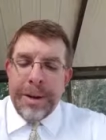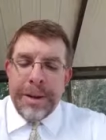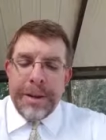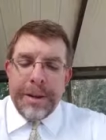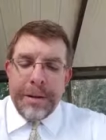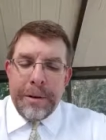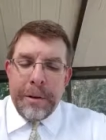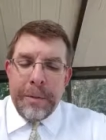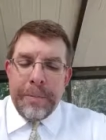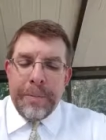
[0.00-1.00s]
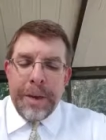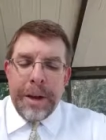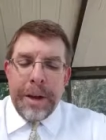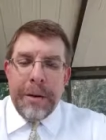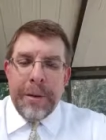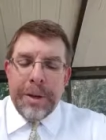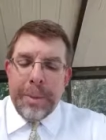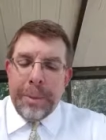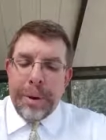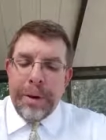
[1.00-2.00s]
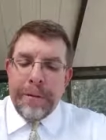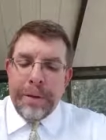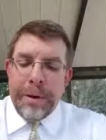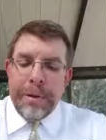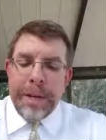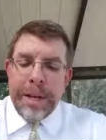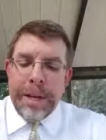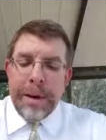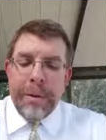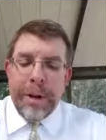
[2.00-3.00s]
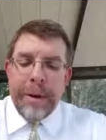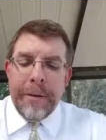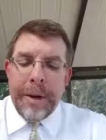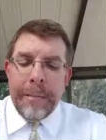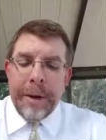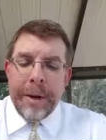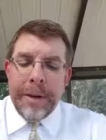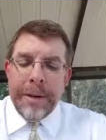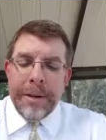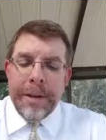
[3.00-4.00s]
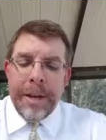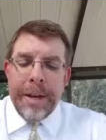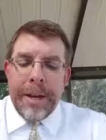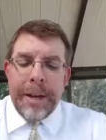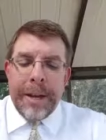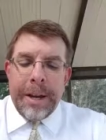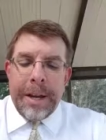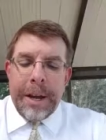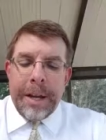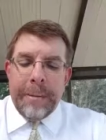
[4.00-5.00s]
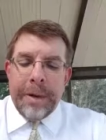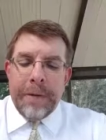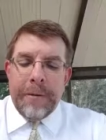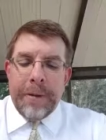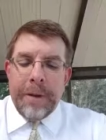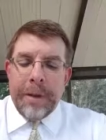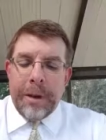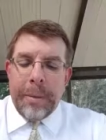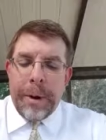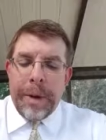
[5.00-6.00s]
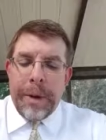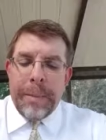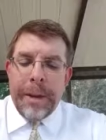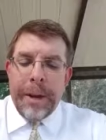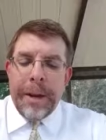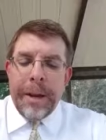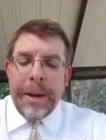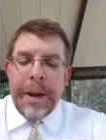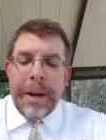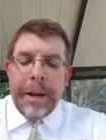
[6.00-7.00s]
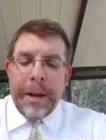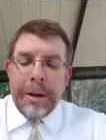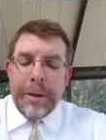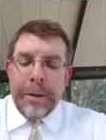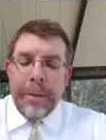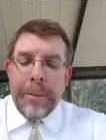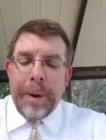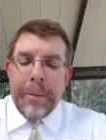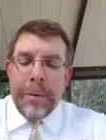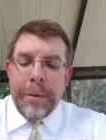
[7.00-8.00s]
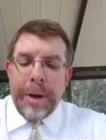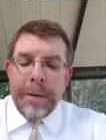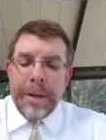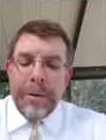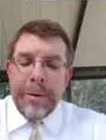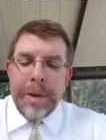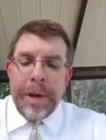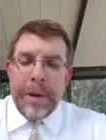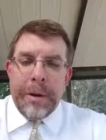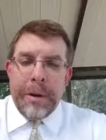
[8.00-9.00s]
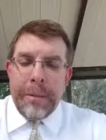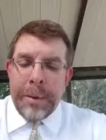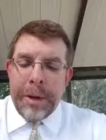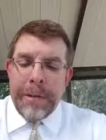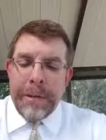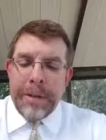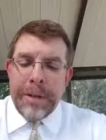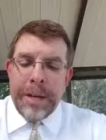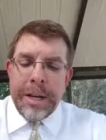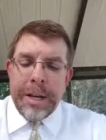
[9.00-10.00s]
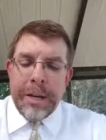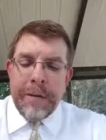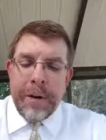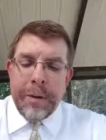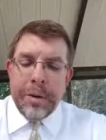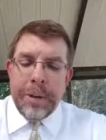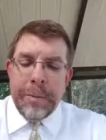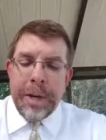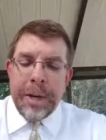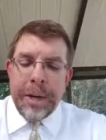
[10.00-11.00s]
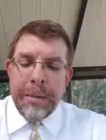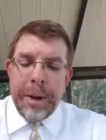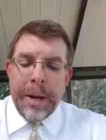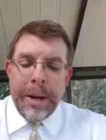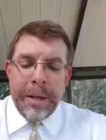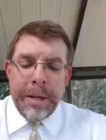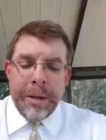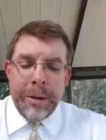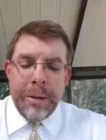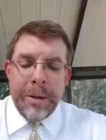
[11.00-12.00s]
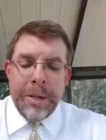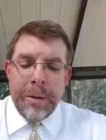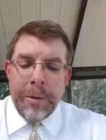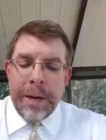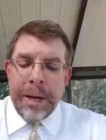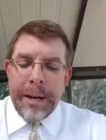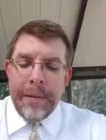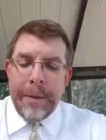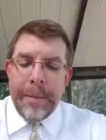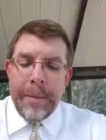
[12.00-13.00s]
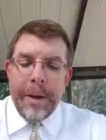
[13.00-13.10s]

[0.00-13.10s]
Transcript: So uh, we should be praying for those that they don't give up because you get on the mission field and there might not be any other people around you that are believers to fellowship with, and you might get discouraged and want to give up.